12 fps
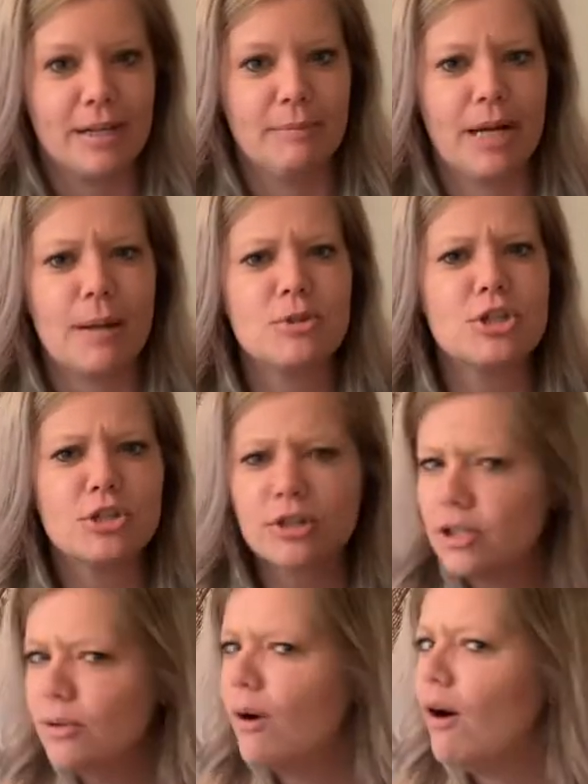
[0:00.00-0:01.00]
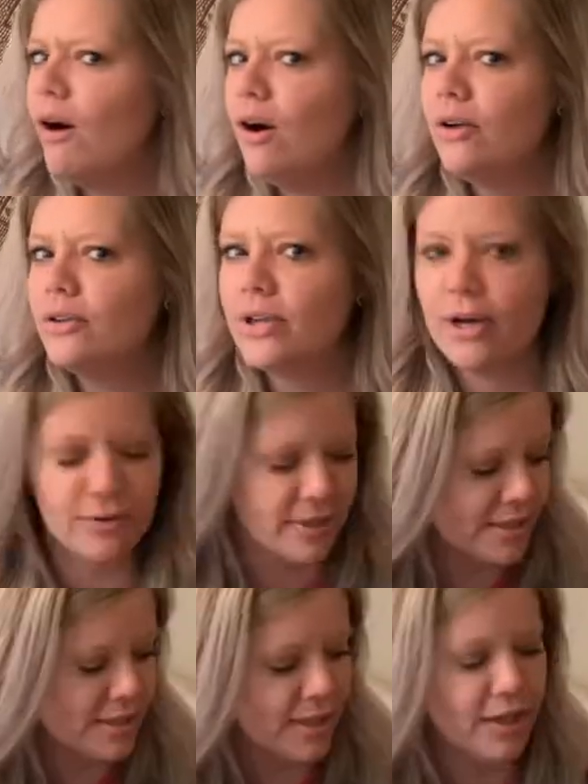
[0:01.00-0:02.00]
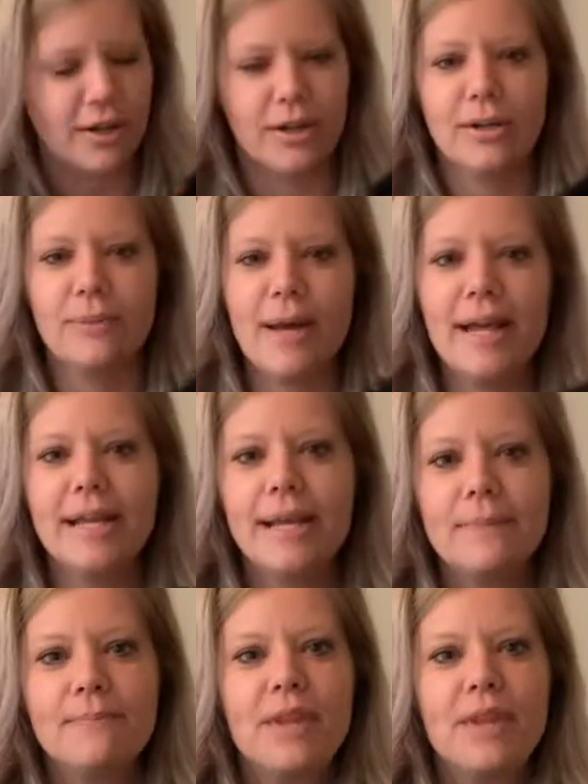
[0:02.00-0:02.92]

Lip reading: And I'm sure you all know this song. Are you ready?